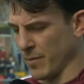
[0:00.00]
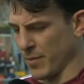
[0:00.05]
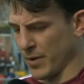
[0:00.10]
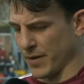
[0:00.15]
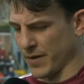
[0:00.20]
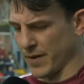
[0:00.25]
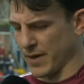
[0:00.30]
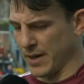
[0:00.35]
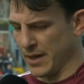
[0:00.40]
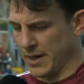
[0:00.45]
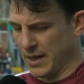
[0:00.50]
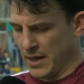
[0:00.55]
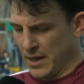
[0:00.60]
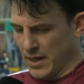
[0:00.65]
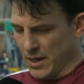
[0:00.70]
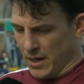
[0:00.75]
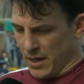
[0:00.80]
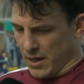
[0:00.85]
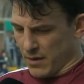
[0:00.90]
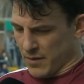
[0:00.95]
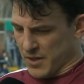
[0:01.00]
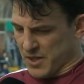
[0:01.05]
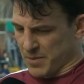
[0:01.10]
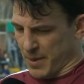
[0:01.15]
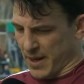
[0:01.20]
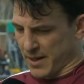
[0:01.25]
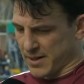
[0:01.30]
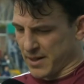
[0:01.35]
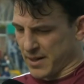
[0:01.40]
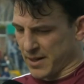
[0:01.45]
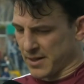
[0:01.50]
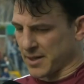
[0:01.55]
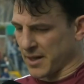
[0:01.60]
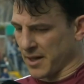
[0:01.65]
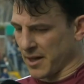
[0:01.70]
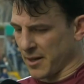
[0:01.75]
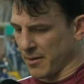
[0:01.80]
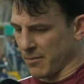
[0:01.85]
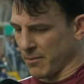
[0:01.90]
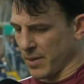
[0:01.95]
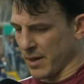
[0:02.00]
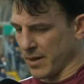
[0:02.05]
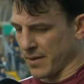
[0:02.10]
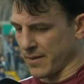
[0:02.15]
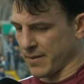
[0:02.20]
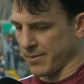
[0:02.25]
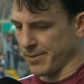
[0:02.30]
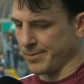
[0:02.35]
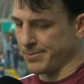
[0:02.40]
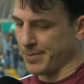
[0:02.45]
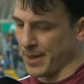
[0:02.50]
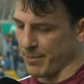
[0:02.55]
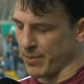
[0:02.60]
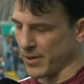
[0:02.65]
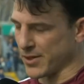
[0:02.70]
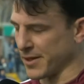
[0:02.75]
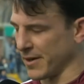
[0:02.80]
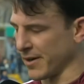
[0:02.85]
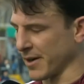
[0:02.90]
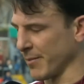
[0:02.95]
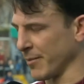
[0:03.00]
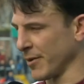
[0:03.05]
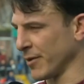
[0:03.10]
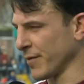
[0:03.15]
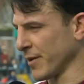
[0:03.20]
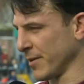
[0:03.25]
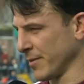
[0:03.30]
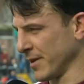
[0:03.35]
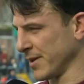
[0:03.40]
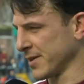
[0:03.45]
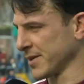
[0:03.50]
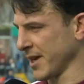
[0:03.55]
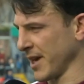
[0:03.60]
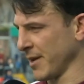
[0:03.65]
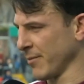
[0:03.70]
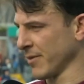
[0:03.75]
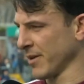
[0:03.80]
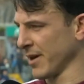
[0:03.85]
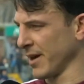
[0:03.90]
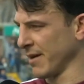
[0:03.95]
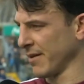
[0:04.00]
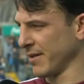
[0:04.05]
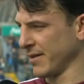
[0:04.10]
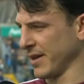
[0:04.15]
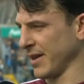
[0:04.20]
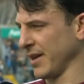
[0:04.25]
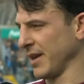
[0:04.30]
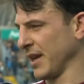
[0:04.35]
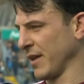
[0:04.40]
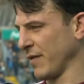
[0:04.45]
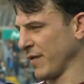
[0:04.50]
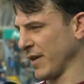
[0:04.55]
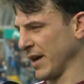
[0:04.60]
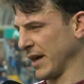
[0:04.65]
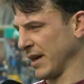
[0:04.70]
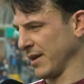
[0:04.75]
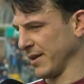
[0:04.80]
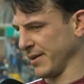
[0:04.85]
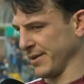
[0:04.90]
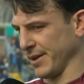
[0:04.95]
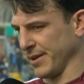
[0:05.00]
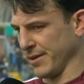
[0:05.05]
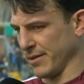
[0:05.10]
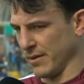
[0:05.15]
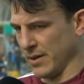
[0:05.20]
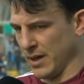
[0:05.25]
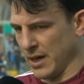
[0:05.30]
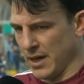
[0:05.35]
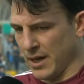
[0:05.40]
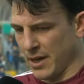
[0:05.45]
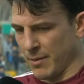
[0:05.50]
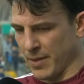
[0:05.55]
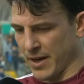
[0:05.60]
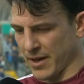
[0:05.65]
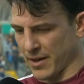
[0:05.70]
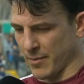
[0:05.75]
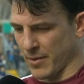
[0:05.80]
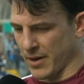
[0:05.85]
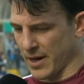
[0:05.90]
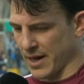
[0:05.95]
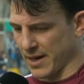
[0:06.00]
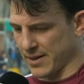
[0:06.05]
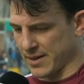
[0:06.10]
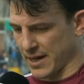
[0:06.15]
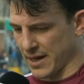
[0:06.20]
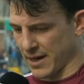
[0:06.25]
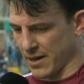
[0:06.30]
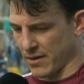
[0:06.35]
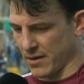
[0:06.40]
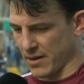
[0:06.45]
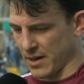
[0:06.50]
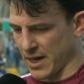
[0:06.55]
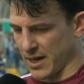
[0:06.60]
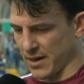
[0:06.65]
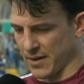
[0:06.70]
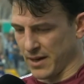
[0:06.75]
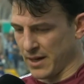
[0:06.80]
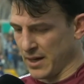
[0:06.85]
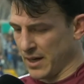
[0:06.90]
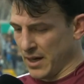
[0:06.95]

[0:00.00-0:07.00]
But in respect to this game, people talking about if you win this game, we're guaranteed a league final, you know, beating them on head-to-head and all that.